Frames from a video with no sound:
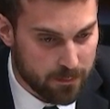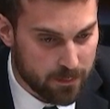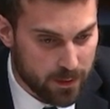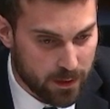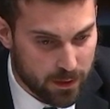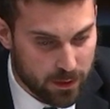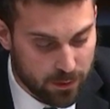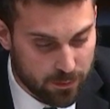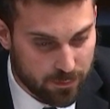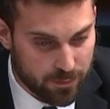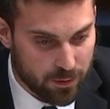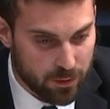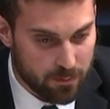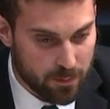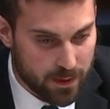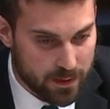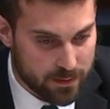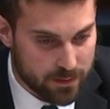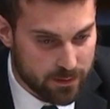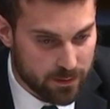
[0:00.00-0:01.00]
in your view,
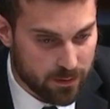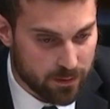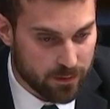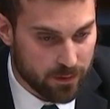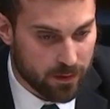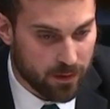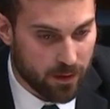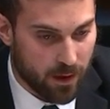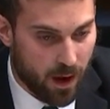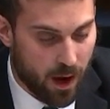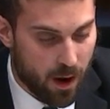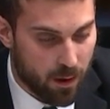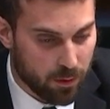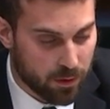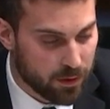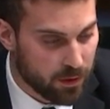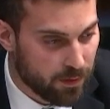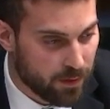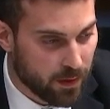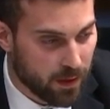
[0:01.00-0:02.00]
Minister, how
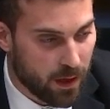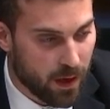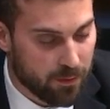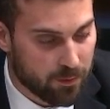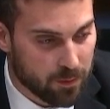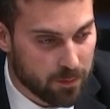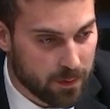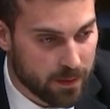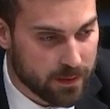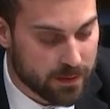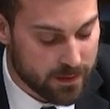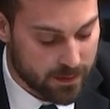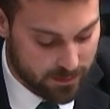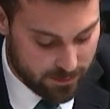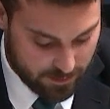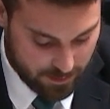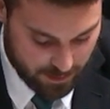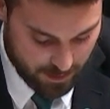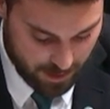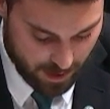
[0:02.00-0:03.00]
could the government
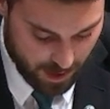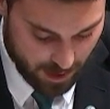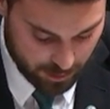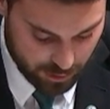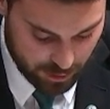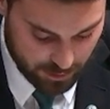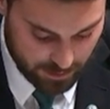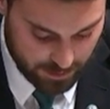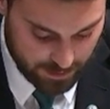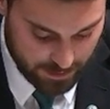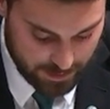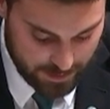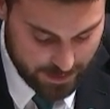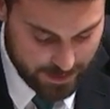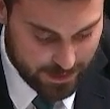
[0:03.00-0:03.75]
actually